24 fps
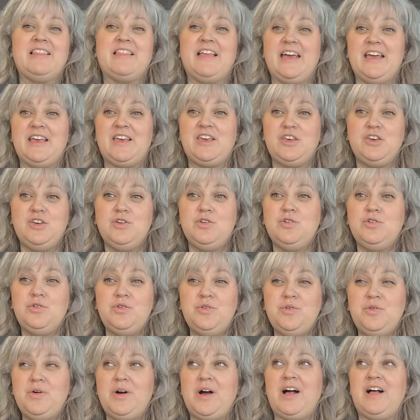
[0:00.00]
Like
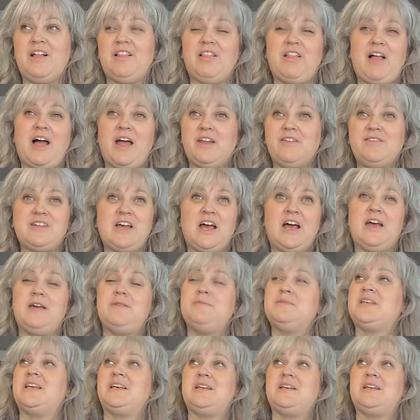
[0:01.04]
a lot of times,